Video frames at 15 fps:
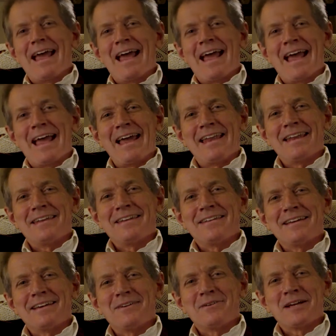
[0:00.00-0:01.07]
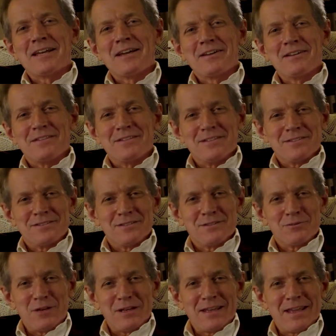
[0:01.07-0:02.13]
And uh, we're going to this
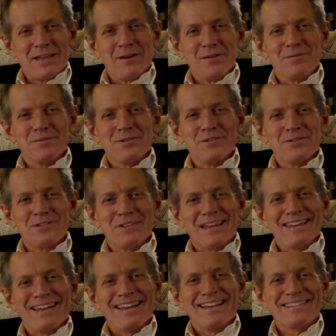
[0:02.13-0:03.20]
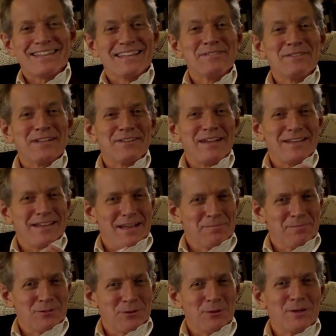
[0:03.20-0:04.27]
three day conference, and I, uh, it's going to be great. I'm
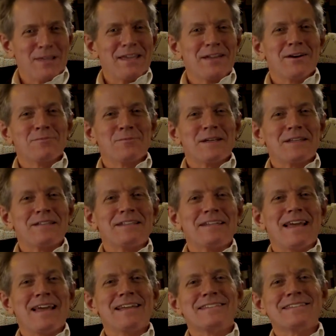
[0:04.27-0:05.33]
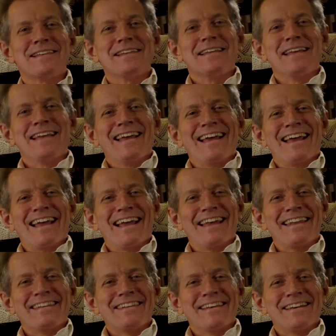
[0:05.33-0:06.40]
talking on one of the days.
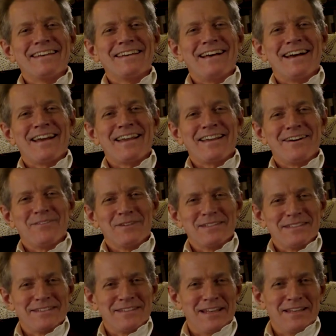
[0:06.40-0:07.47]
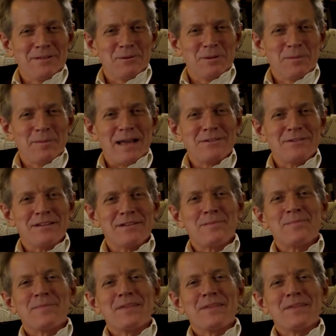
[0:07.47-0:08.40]
And uh, I can't wait to tell you all about it.